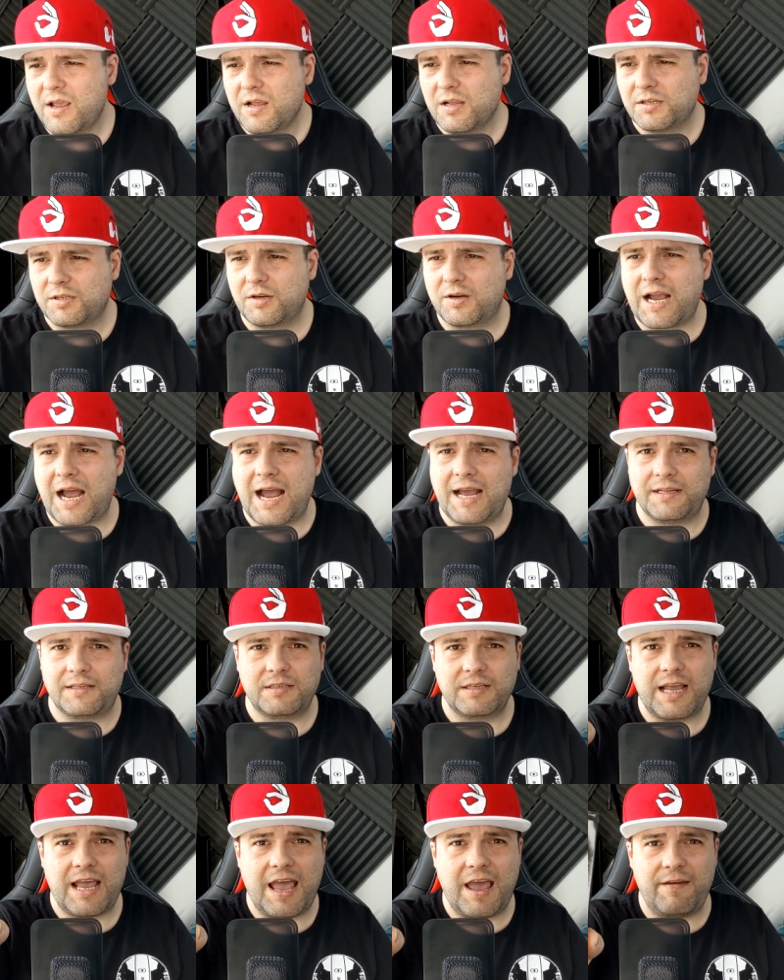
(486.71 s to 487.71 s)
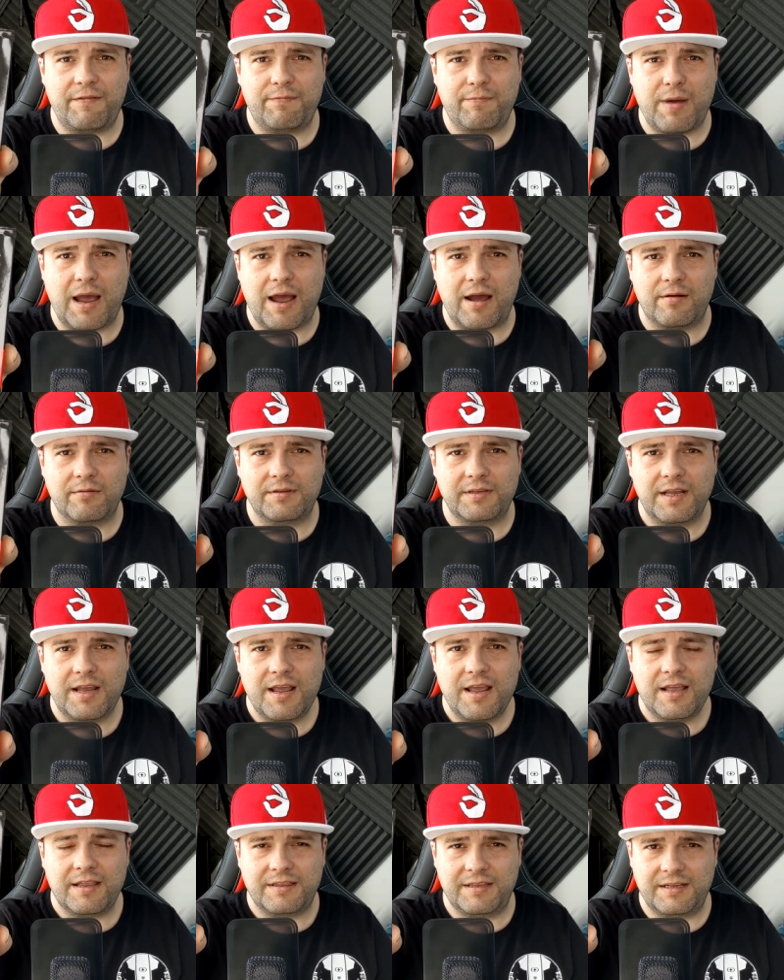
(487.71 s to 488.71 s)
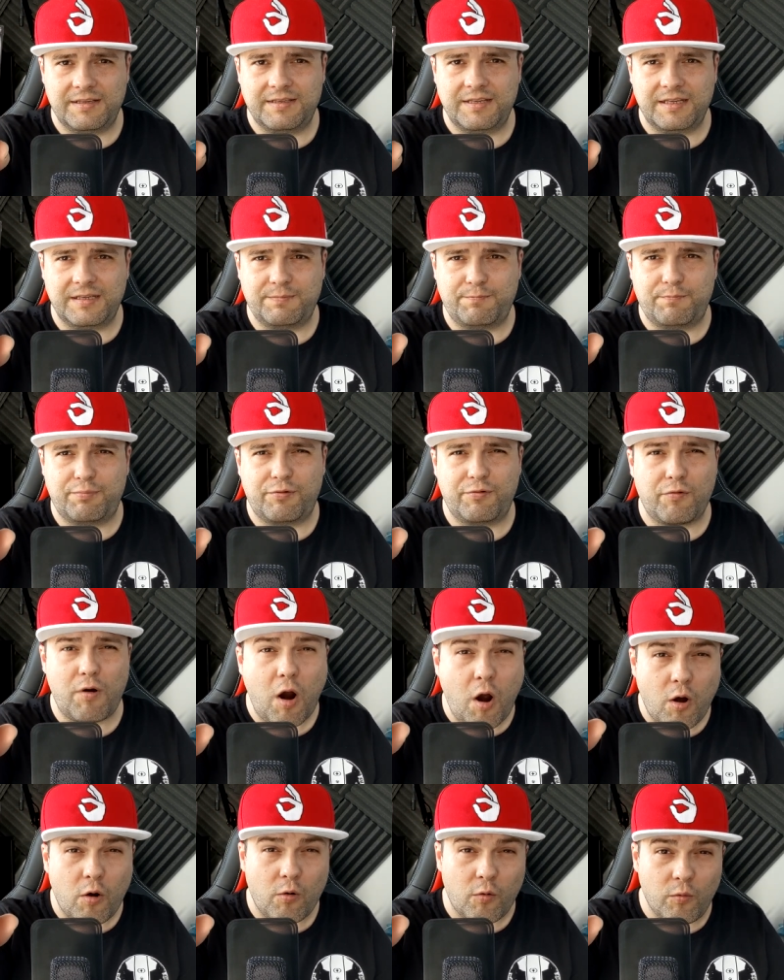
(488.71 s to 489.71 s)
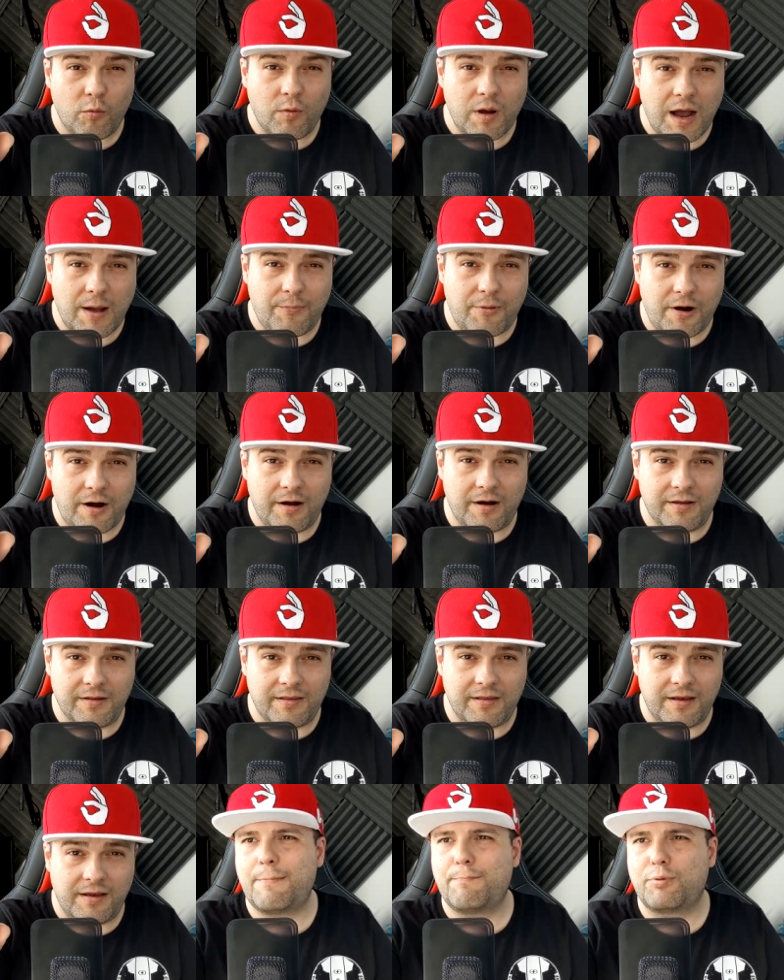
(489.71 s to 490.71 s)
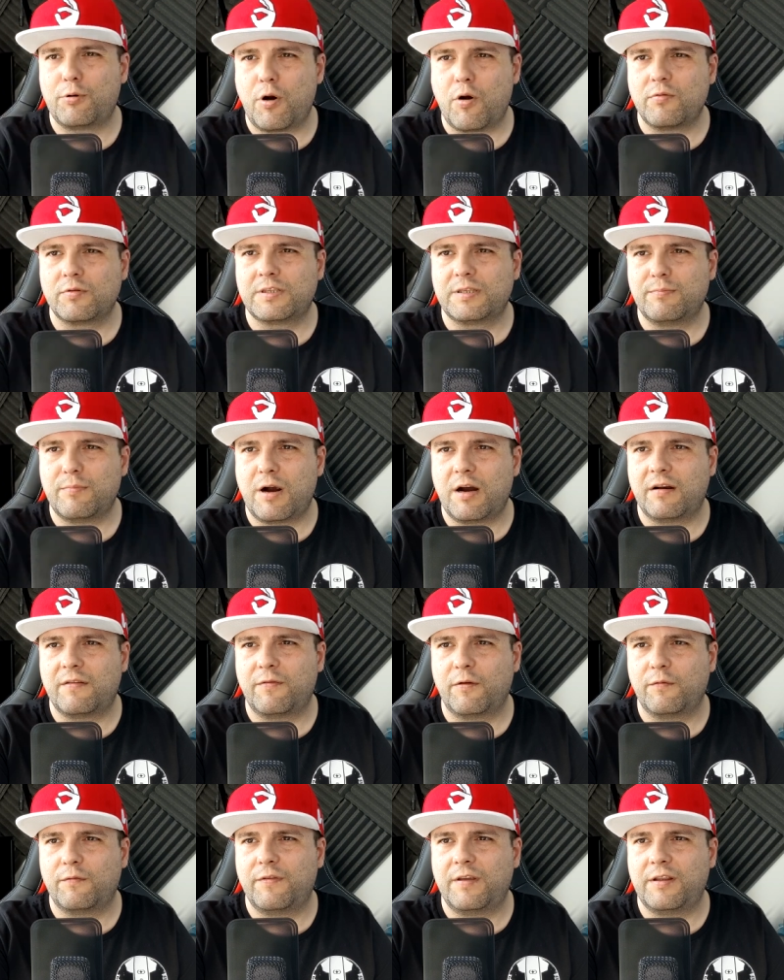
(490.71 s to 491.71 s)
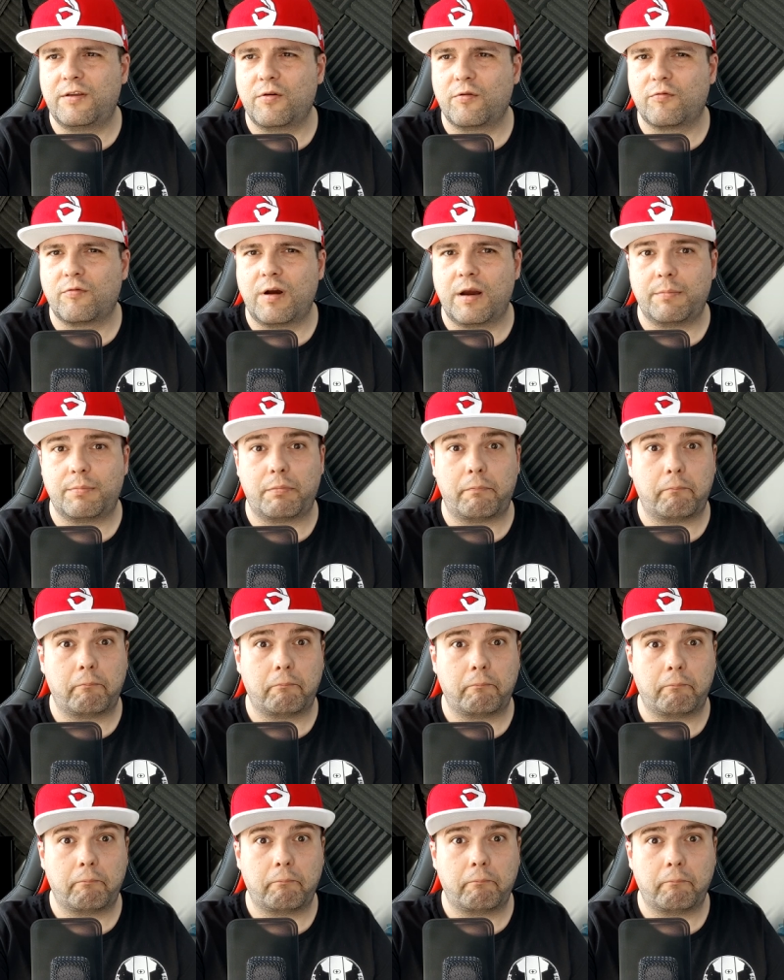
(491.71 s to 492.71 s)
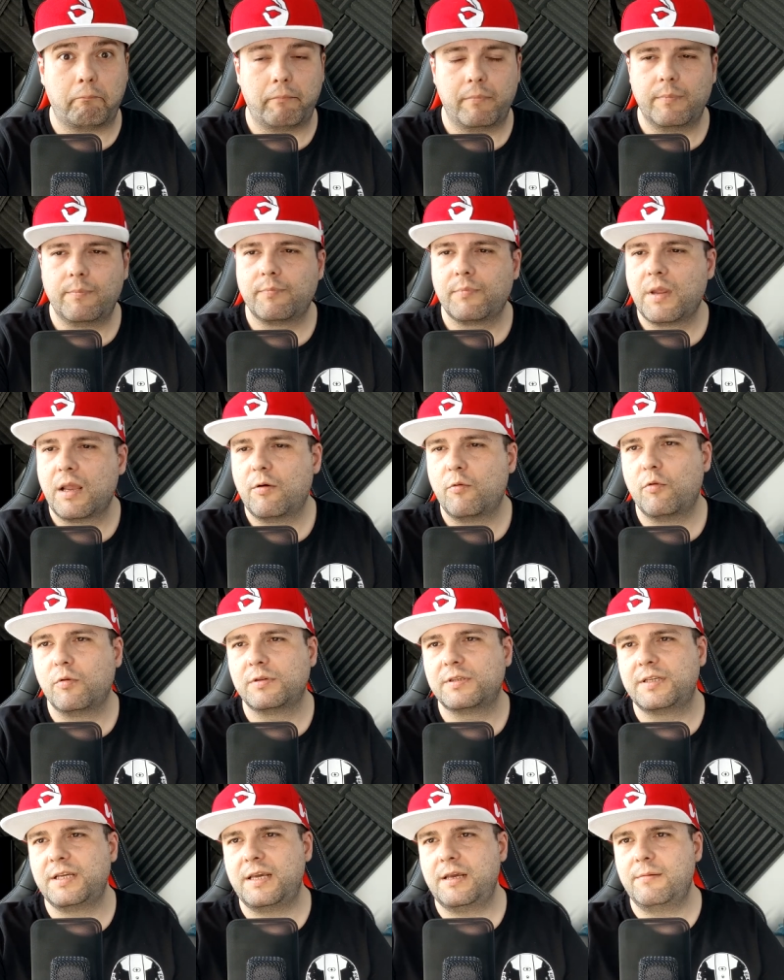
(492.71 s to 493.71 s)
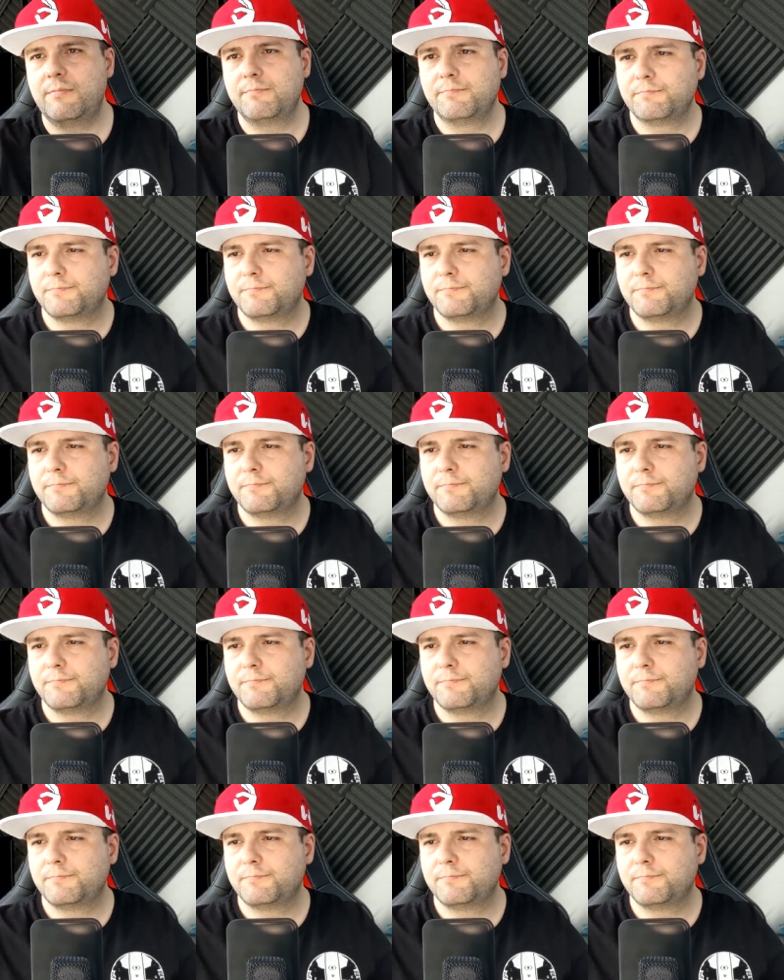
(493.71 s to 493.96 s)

So guys, F mount, this is Pro apparently, Pro smartphone video grip. We'll see.